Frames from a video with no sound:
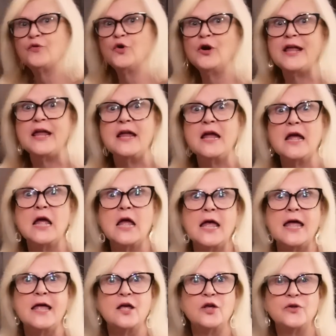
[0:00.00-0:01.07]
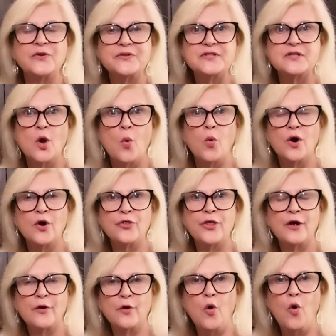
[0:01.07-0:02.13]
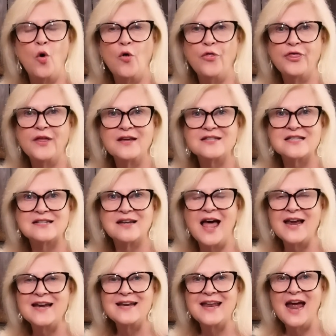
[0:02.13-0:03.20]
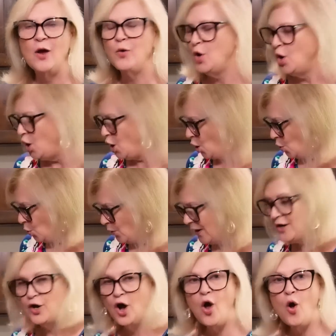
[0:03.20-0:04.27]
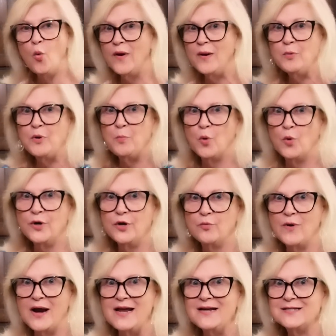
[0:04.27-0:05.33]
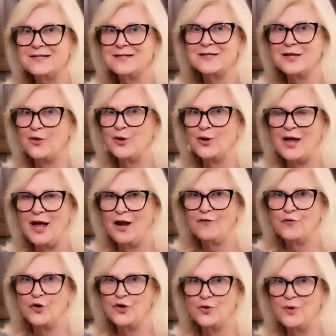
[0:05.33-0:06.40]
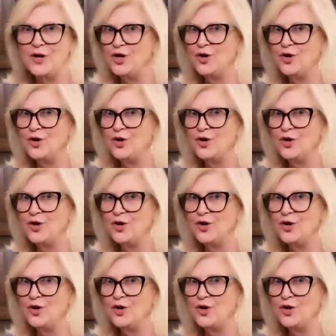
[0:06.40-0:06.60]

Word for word: Verde Hills, where the whole thing's sliding down, we know. We were yeah, born we, and raised in Southern right. California. We